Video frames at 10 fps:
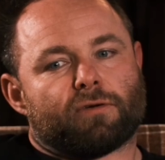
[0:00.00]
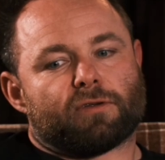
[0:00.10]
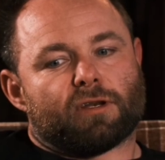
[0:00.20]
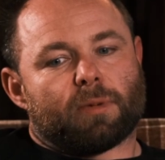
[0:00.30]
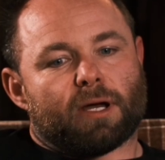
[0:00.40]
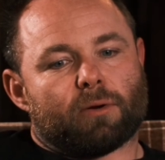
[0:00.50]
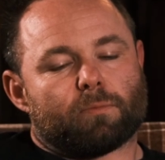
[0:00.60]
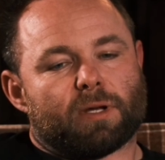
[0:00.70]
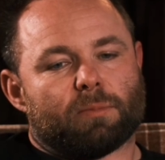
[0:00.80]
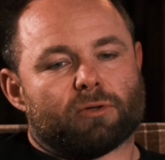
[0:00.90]
often
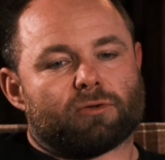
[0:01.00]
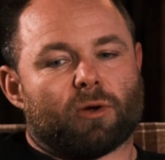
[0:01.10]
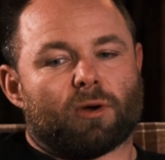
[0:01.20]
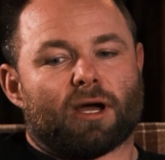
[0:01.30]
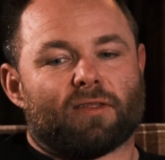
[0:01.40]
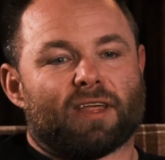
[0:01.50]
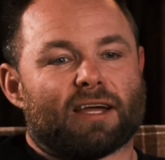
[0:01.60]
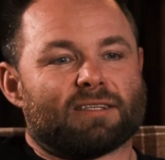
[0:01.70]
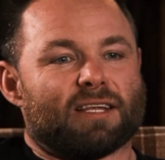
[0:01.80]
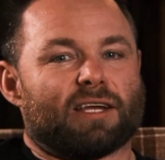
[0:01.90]
about people don't like the
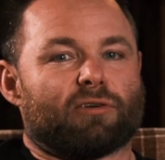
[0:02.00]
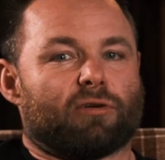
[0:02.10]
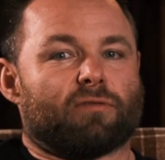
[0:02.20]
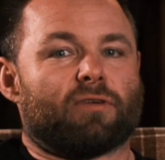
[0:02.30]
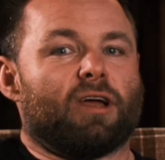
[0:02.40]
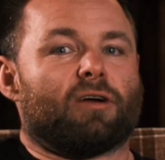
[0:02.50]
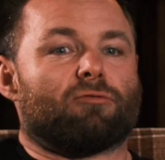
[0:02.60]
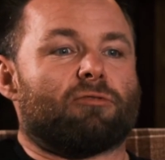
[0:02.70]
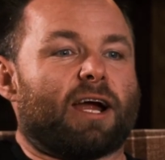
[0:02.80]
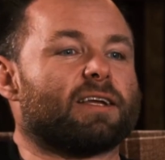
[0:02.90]
idea of
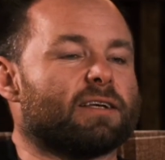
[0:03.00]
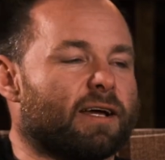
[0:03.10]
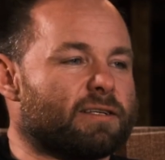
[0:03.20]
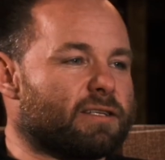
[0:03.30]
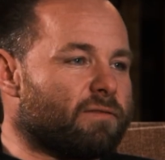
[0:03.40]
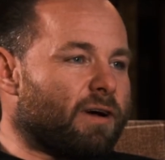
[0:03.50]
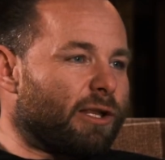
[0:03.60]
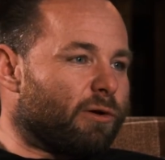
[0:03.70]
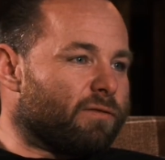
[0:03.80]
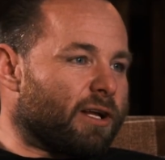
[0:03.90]
recognising the
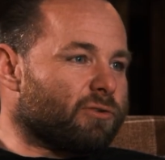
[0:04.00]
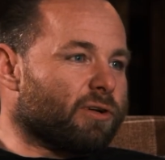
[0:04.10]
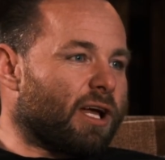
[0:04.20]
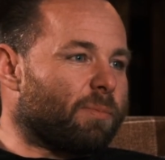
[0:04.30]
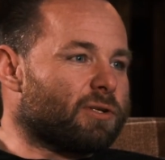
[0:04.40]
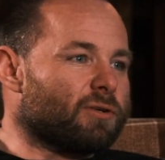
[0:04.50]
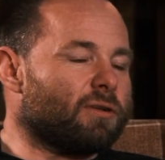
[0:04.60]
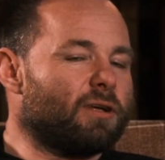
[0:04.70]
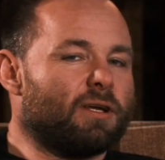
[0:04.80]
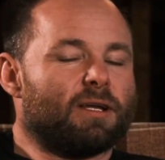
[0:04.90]
value of natural
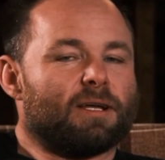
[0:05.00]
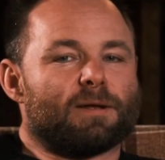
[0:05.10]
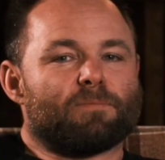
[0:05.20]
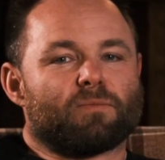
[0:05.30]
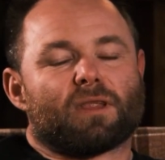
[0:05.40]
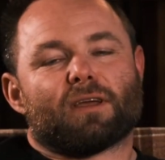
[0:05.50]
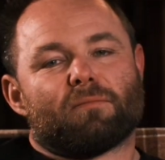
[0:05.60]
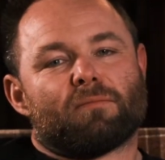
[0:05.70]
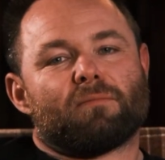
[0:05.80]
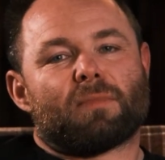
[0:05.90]
capital.
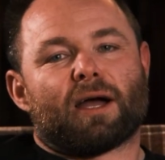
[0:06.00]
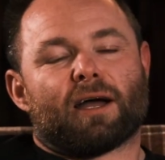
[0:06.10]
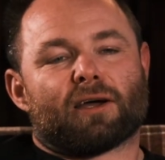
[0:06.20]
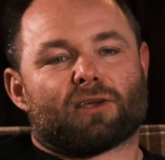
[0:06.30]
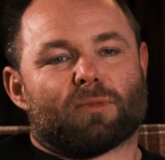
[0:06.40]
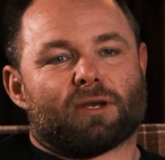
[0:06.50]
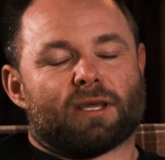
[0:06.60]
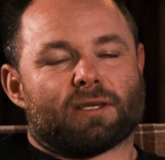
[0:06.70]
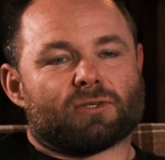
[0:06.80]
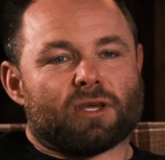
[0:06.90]
My
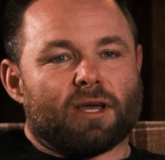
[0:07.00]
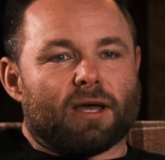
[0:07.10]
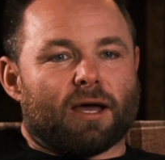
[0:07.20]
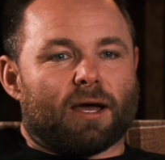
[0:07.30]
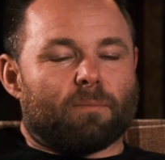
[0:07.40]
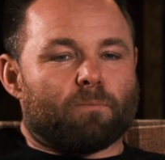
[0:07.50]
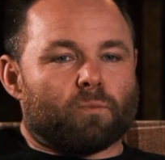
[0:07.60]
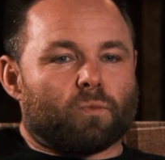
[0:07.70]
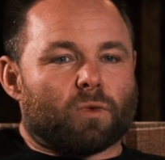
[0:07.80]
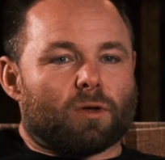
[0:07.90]
argument is
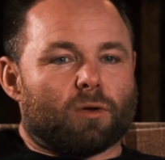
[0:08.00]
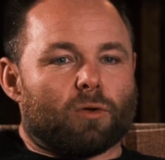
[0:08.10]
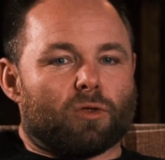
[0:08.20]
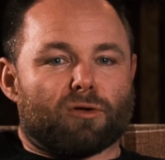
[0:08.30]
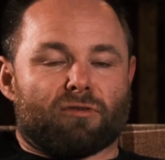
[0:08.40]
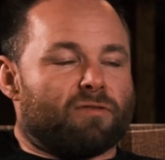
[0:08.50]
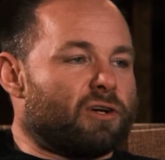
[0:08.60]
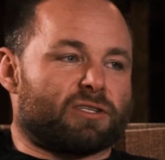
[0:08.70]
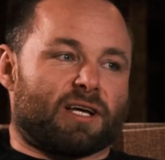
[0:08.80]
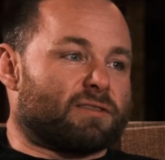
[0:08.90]
the
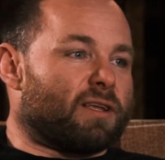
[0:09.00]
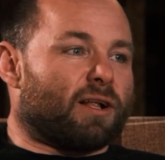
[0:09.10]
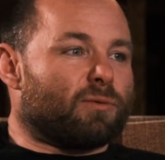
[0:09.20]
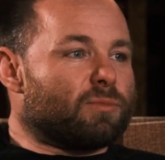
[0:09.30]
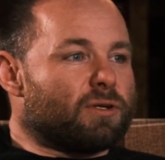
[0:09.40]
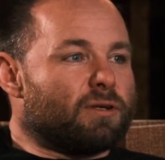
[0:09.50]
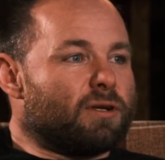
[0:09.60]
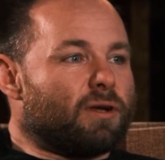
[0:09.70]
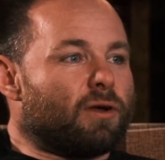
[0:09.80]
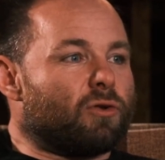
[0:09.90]
reverse hasn't helped.
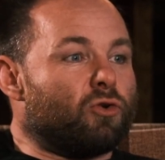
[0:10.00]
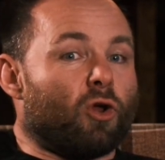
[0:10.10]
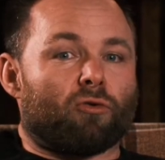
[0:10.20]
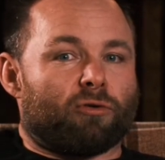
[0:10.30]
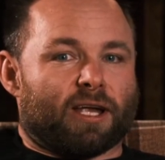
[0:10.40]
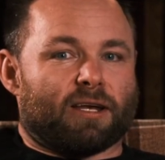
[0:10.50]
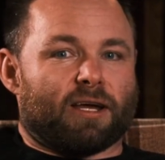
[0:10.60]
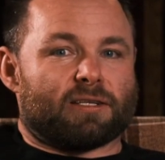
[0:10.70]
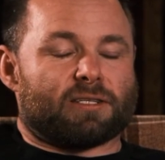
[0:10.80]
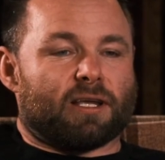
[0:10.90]
Not
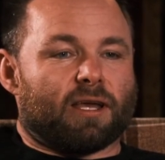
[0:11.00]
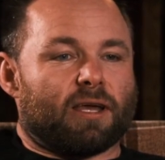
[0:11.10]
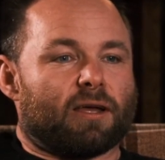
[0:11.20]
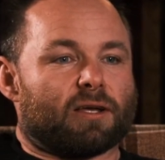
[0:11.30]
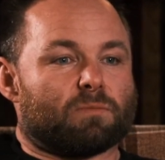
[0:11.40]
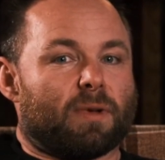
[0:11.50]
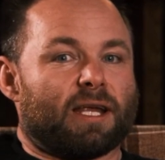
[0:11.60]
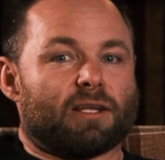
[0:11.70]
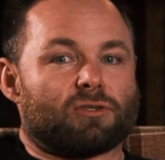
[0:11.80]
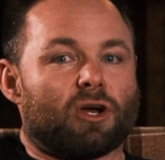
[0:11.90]
recognising it has
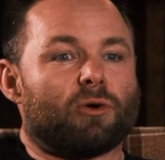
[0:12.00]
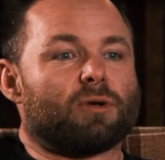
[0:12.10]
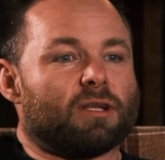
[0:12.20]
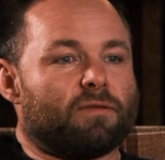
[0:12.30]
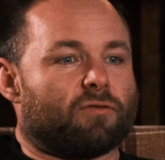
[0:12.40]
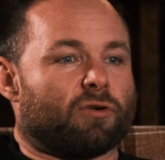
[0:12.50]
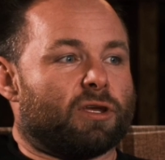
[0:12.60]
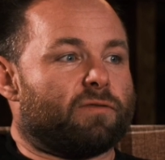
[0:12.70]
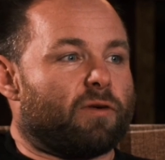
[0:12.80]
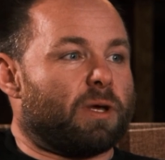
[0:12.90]
made it totally
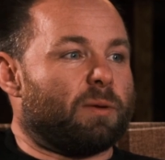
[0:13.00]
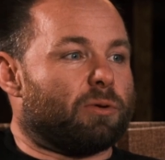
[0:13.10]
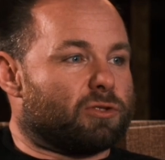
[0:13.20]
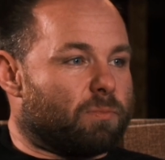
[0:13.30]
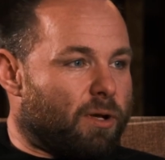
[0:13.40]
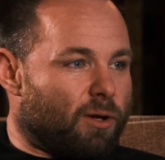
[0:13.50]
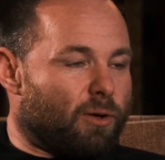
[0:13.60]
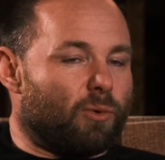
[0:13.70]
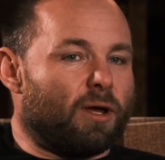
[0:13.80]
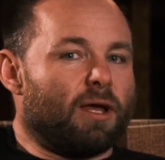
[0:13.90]
free for people to
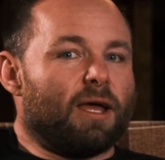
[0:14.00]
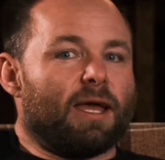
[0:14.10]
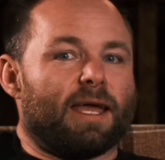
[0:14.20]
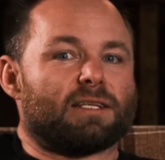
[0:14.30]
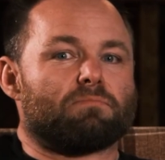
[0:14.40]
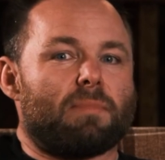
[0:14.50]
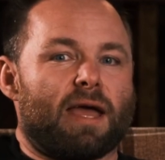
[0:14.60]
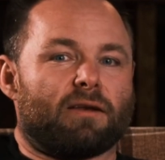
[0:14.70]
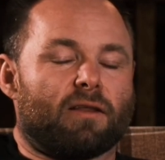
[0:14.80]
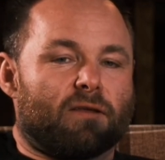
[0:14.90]
pollute. It's
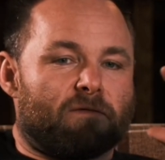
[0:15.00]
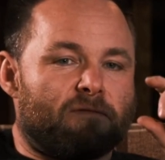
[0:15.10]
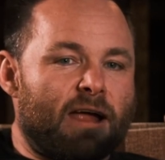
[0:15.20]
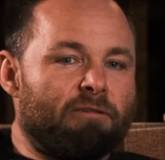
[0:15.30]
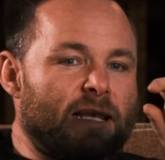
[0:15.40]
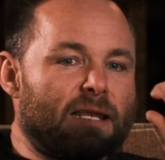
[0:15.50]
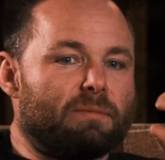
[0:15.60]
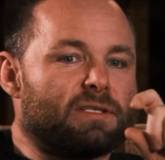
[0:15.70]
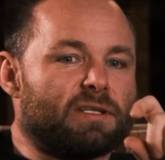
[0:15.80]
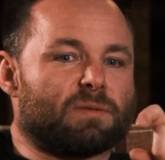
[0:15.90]
meant the very
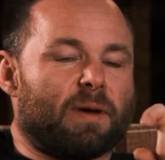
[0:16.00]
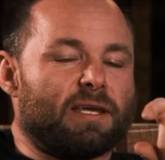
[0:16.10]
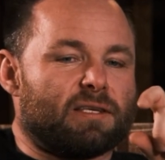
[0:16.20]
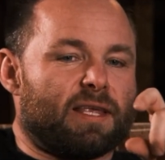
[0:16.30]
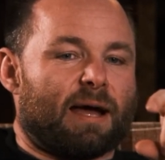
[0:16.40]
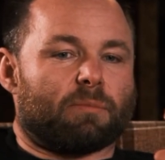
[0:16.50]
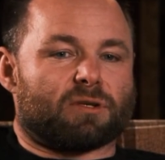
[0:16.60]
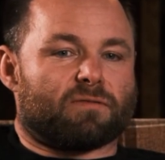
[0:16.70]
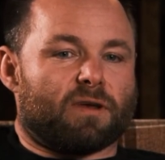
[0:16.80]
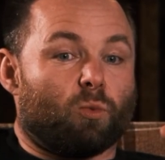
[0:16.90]
limited space in the
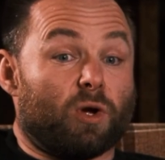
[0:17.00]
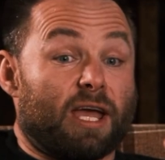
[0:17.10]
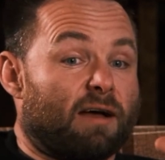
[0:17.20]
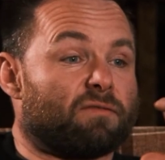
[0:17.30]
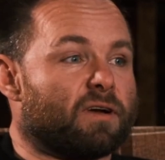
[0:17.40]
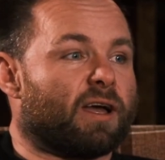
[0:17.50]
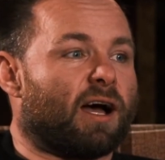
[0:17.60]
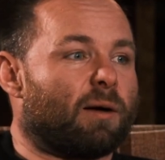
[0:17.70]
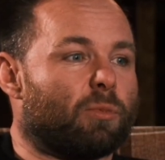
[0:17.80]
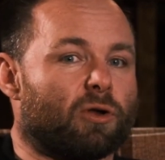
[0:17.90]
atmosphere we have for
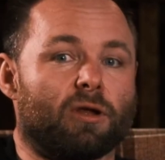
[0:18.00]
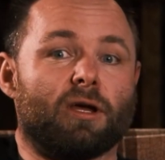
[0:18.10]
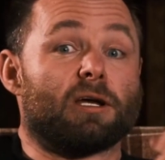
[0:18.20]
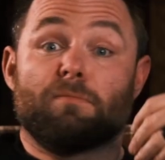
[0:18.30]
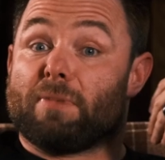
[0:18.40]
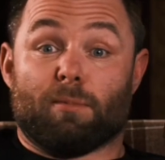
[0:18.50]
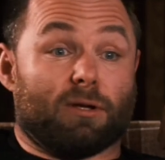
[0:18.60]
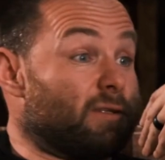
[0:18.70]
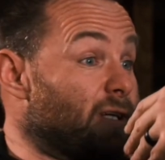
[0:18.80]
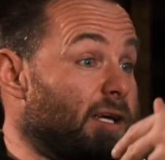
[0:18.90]
carbon,
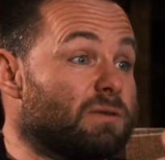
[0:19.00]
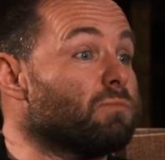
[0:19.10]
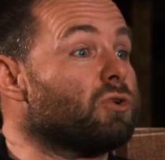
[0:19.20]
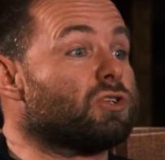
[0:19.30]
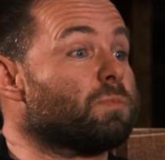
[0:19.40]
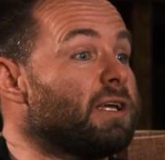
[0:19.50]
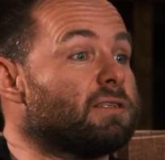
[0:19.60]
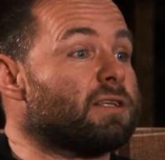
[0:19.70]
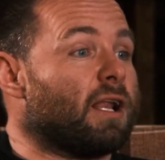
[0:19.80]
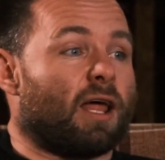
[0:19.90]
people can take as much
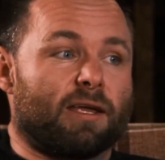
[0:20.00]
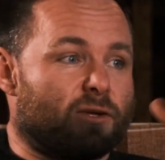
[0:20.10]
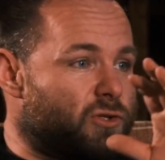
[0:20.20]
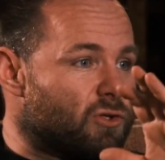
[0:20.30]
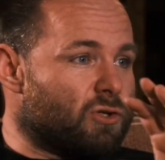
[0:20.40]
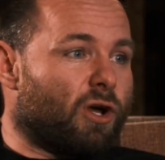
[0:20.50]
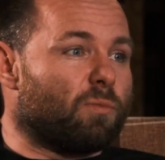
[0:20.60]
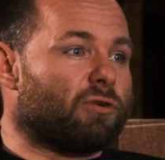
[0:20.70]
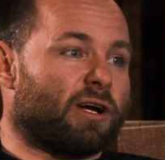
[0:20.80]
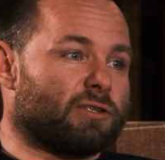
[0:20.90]
space as they like because there's no
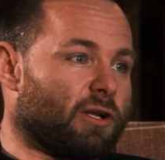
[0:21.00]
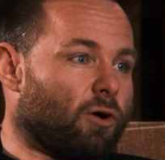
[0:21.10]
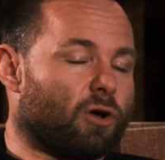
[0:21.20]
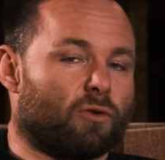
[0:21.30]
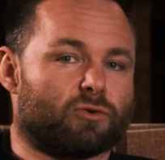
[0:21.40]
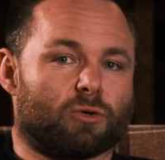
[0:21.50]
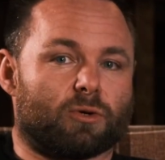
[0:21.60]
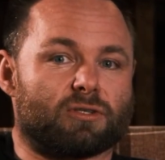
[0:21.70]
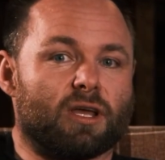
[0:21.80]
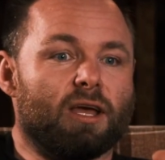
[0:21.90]
price on it or
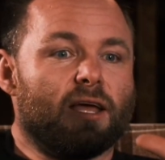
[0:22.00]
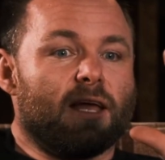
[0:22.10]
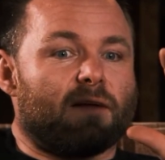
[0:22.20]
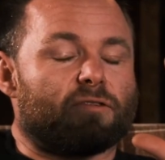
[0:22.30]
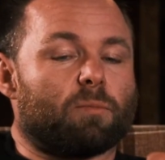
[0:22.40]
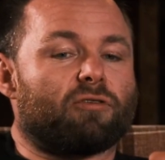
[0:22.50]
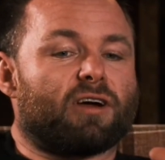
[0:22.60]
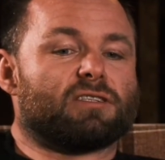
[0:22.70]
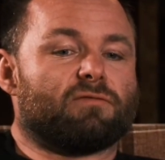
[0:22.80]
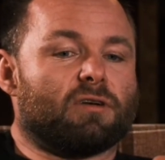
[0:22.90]
consequence. If the
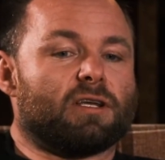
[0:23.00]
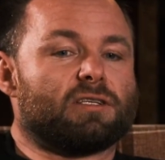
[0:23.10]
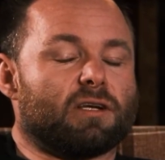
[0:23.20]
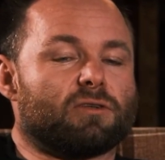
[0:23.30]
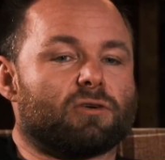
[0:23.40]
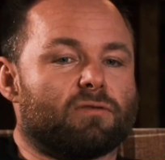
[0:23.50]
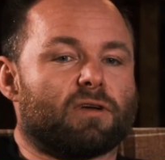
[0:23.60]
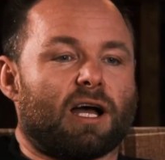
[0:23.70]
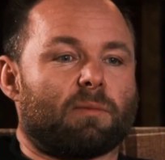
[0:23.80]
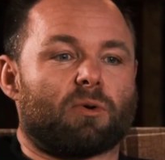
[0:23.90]
price of releasing a tonne
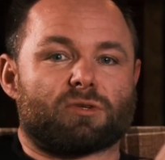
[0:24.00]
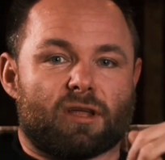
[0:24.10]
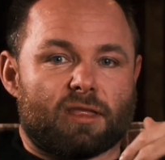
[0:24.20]
of carbon was